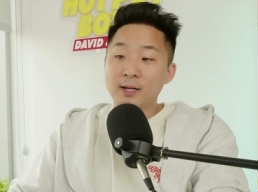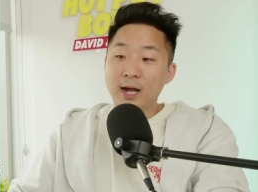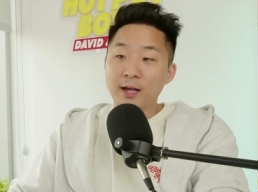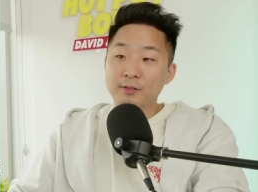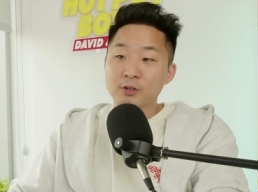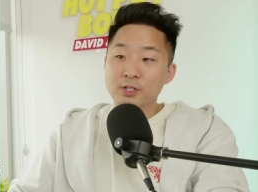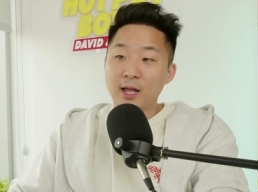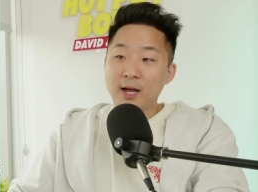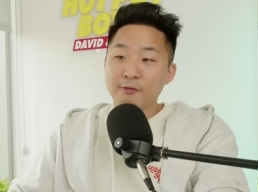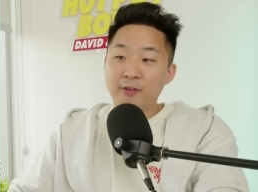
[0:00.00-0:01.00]
and I, there's a
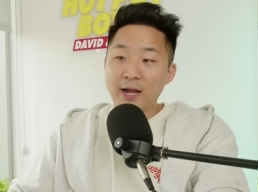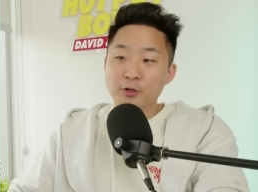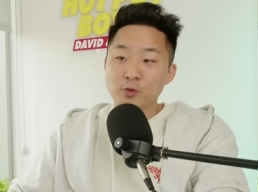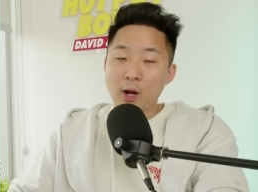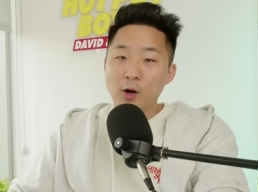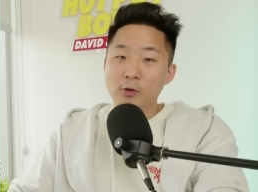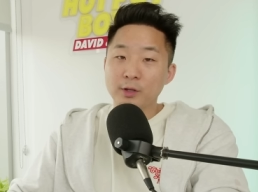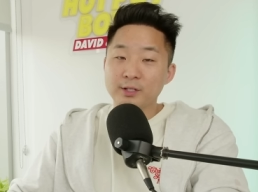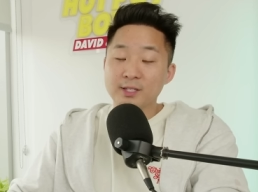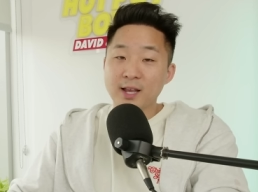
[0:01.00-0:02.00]
lot of factors why
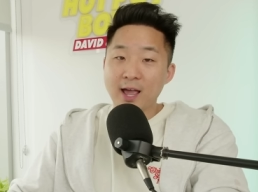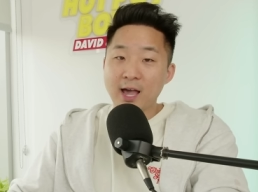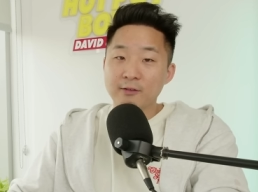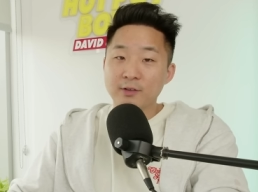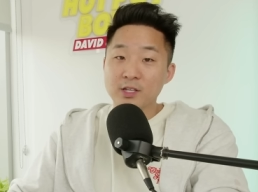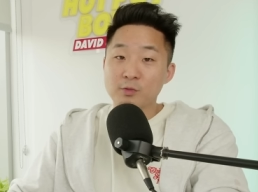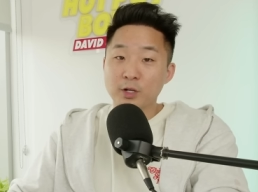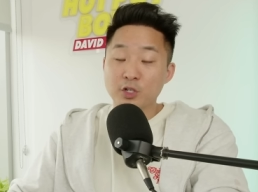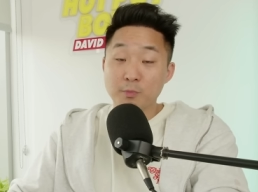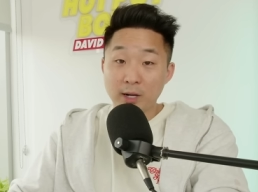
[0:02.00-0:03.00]
Oakland doesn't have as
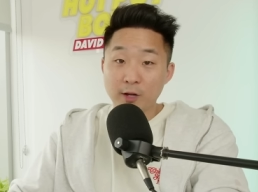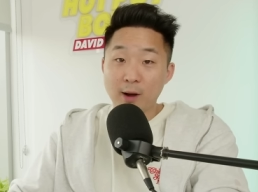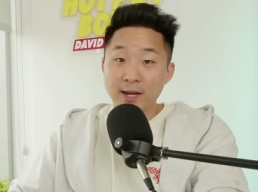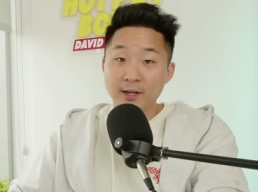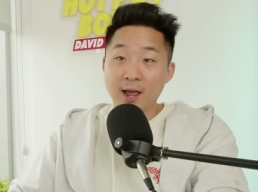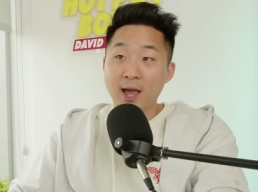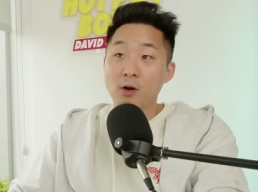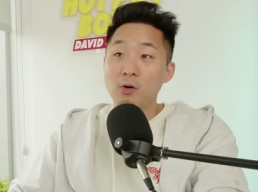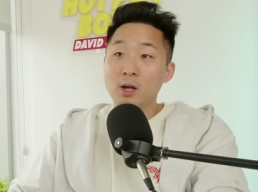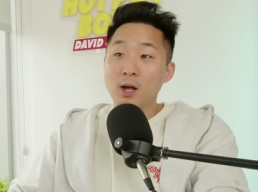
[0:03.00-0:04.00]
much money right
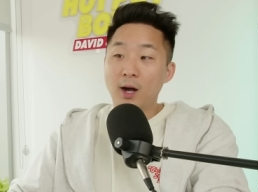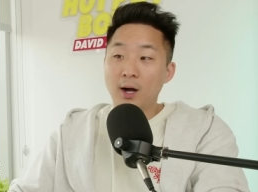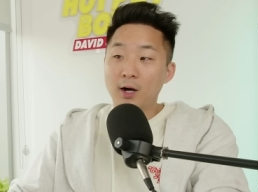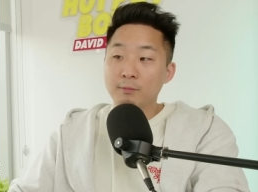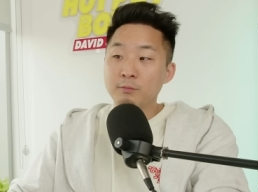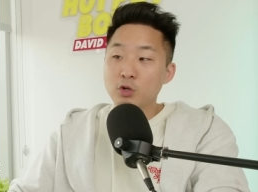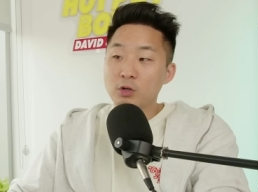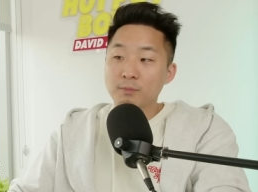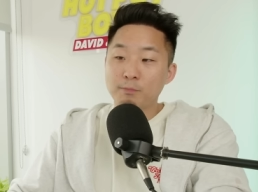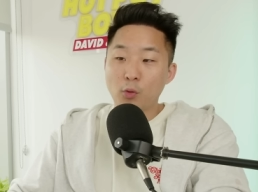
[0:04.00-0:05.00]
now. Um, you
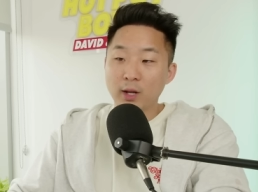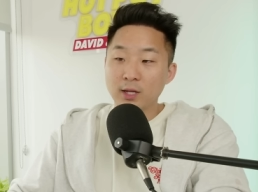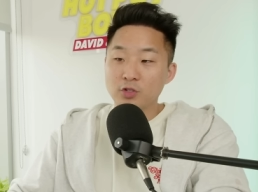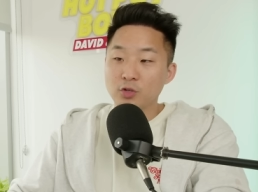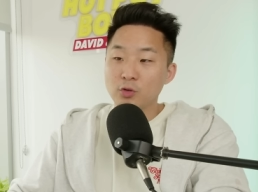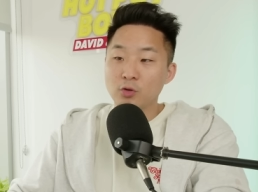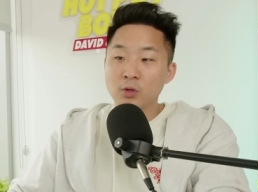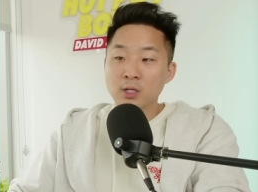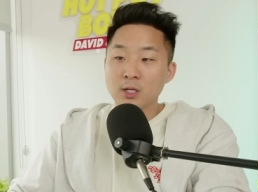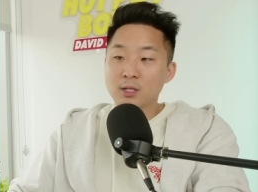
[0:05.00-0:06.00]
could point
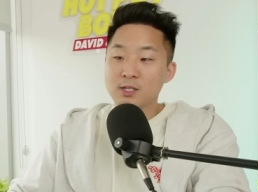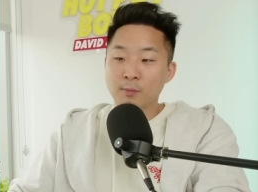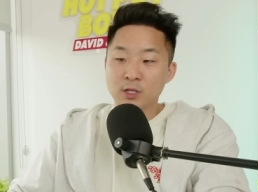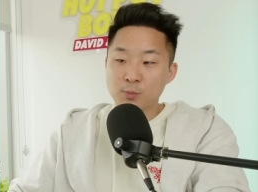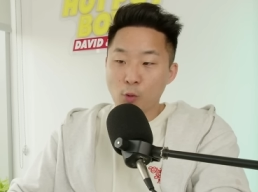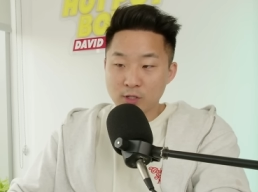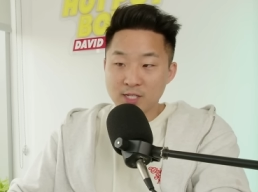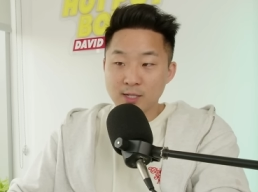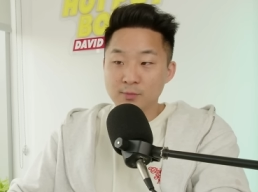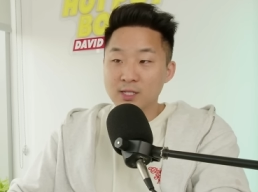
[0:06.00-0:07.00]
to some of the sports
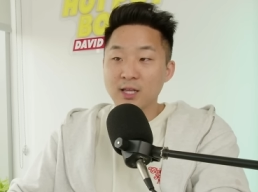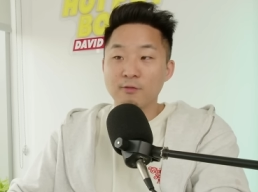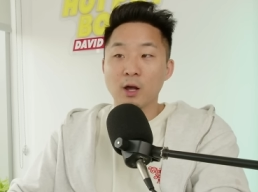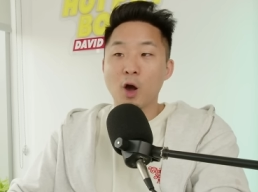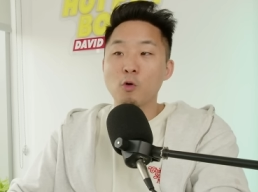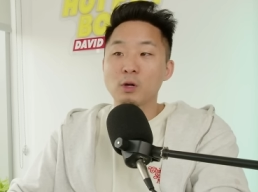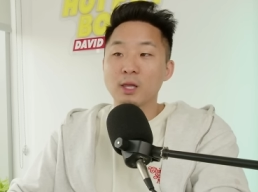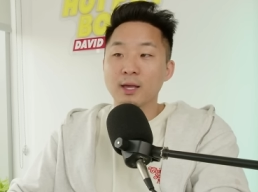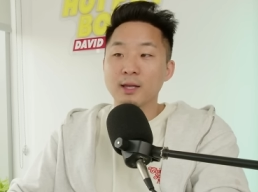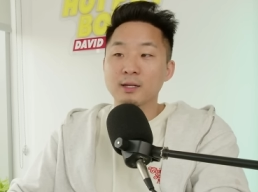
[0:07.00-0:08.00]
teams leaving
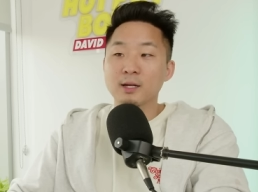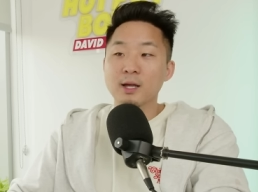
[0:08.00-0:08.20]
Oakland.